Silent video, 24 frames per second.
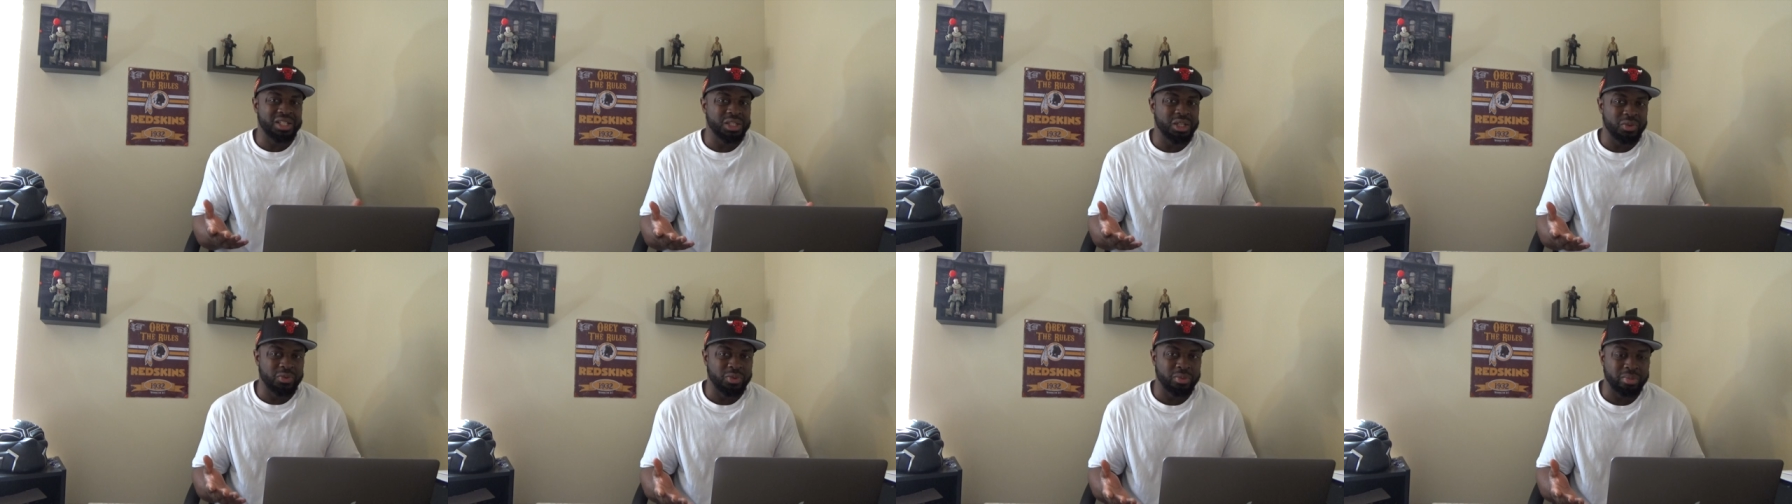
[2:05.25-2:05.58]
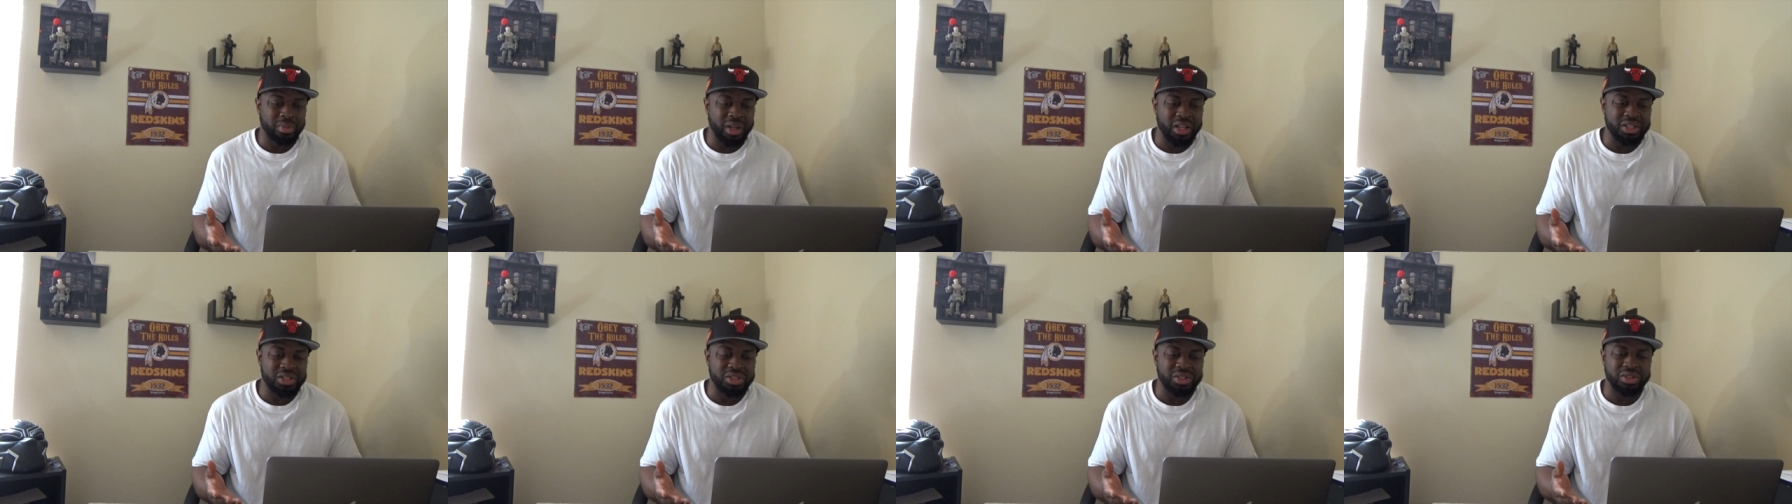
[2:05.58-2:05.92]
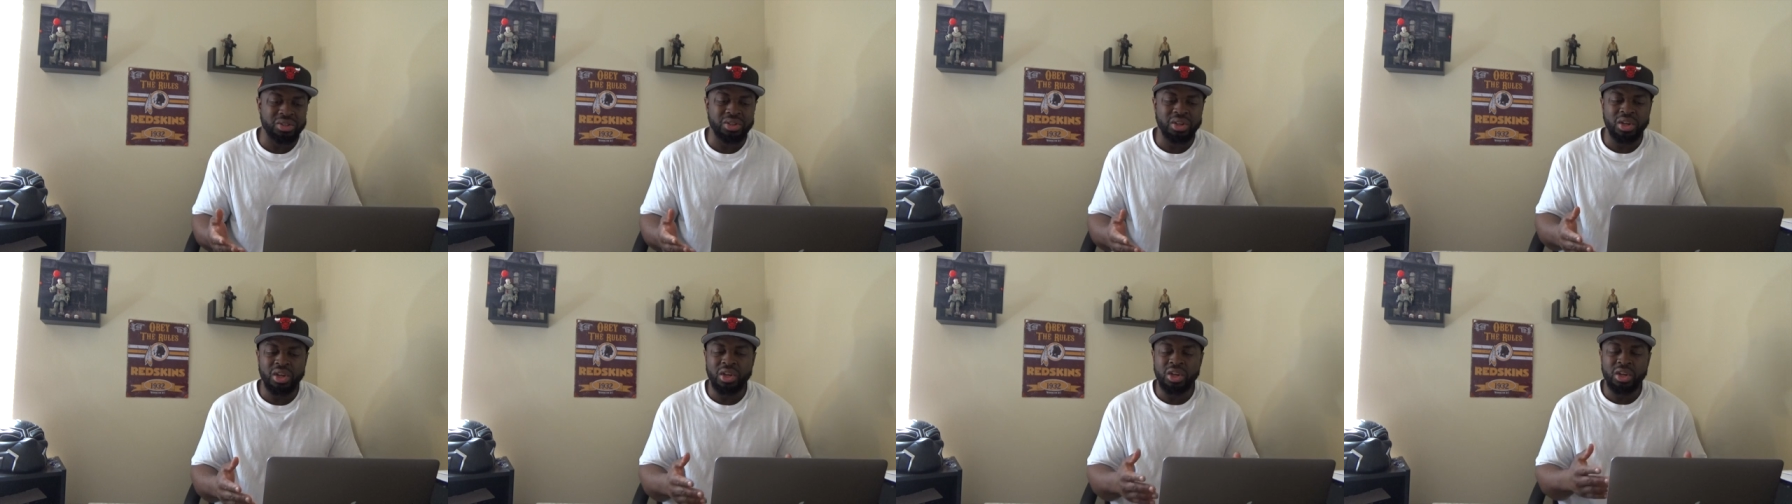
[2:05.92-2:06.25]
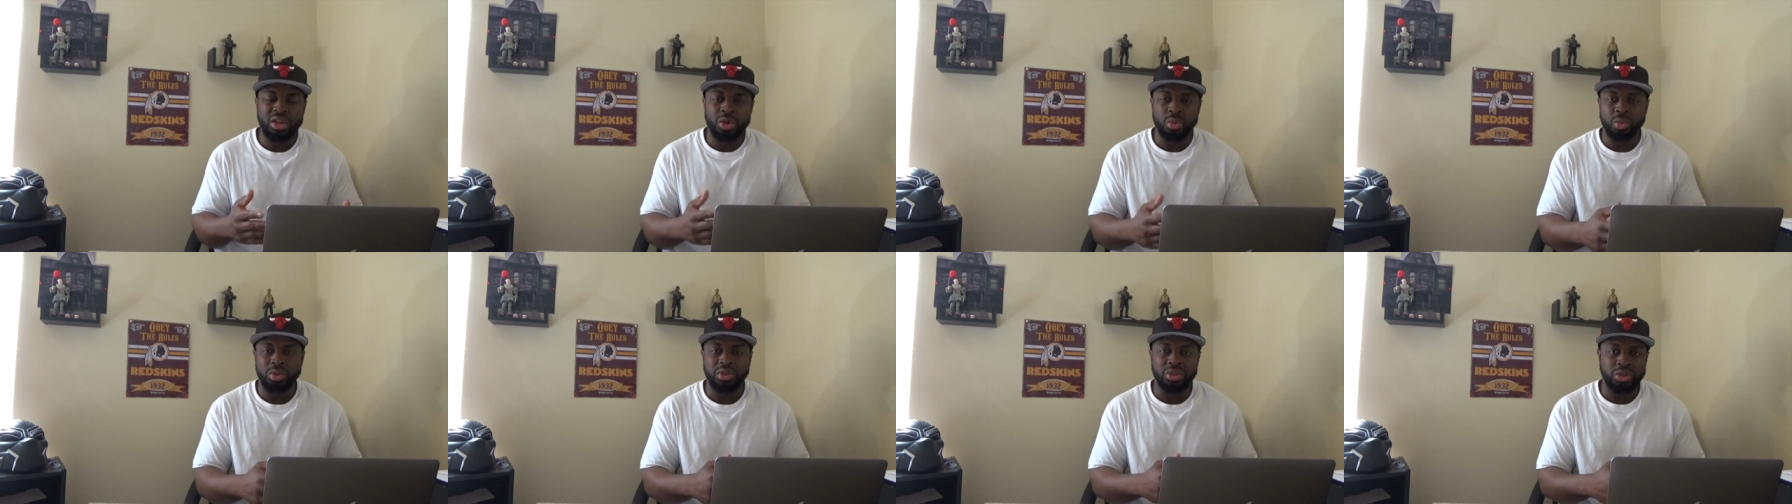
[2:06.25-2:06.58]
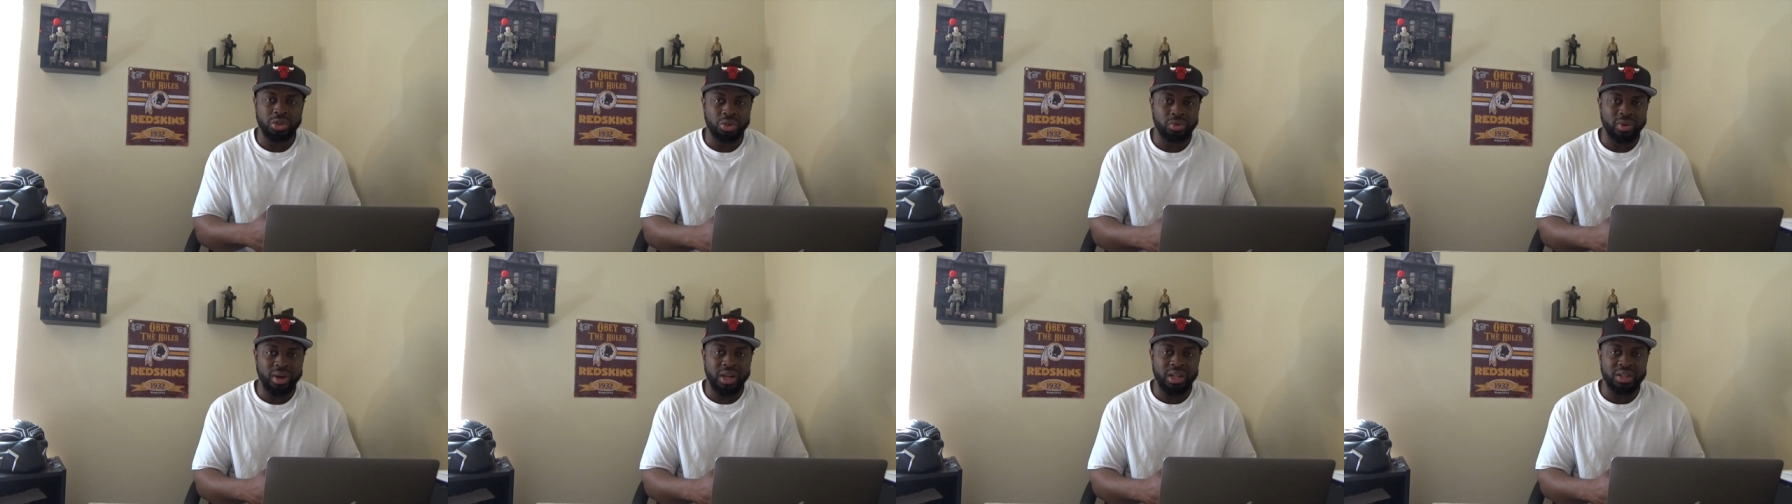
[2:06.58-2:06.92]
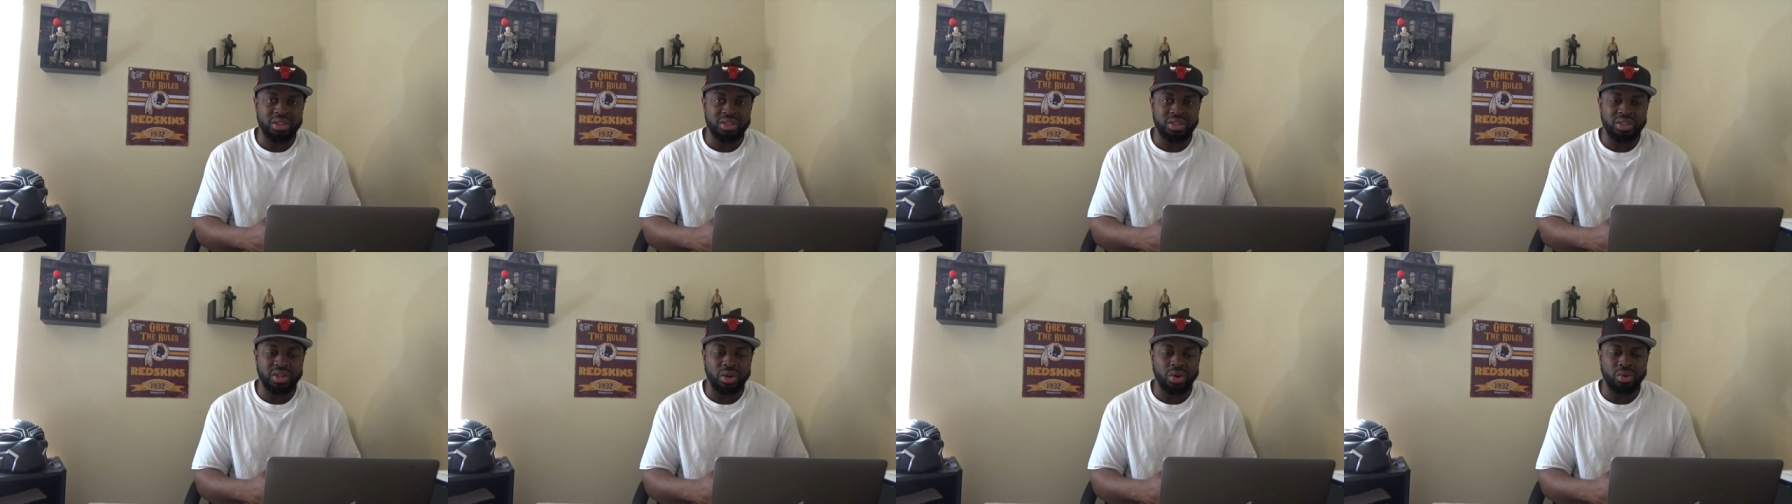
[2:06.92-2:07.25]
of this information with a grain
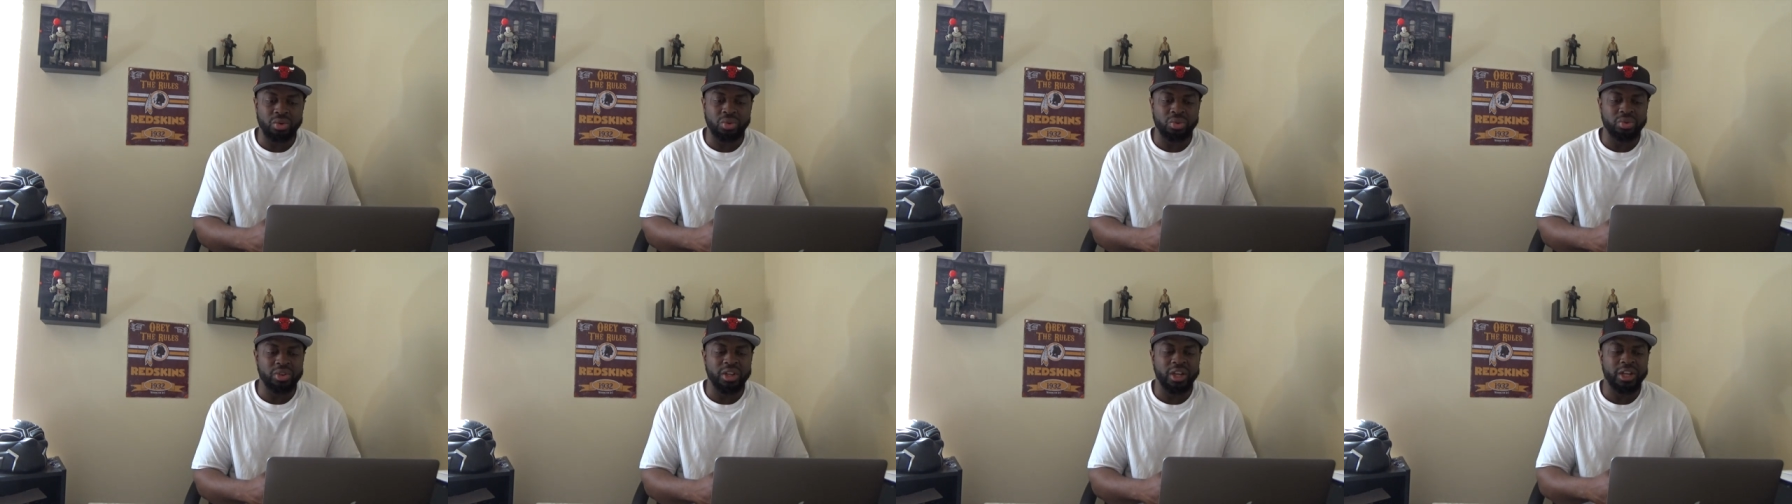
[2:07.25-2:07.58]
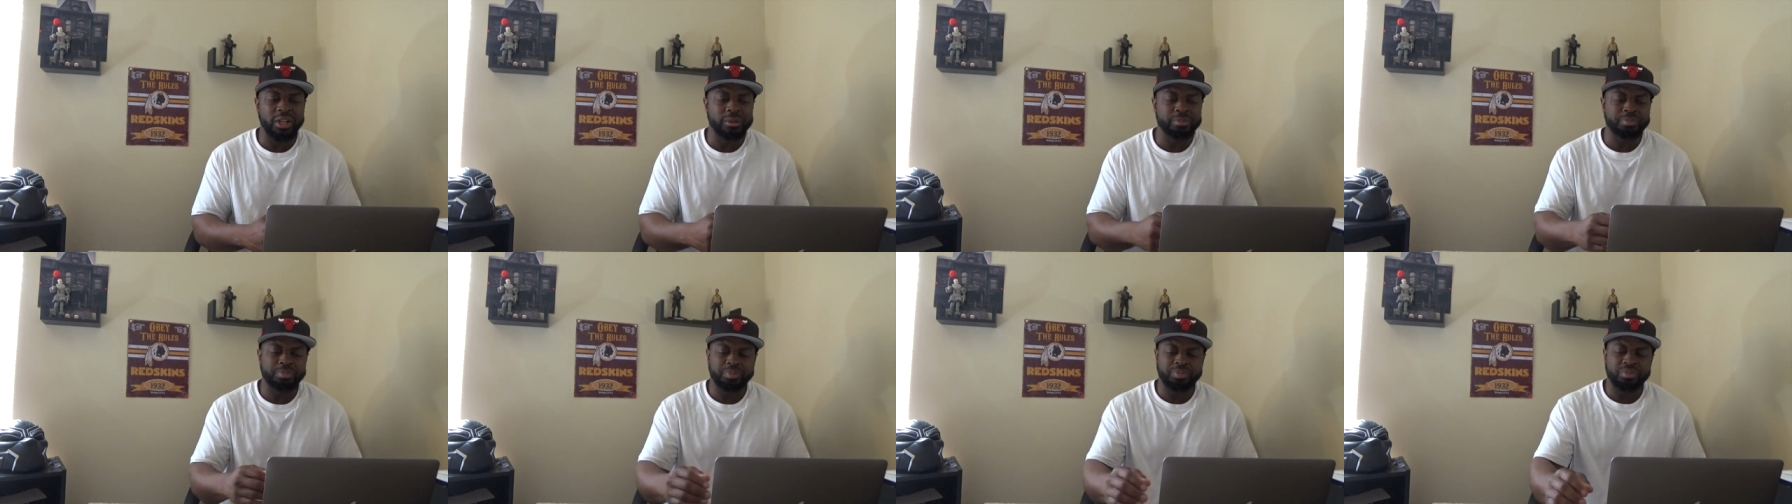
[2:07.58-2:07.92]
of salt. Okay.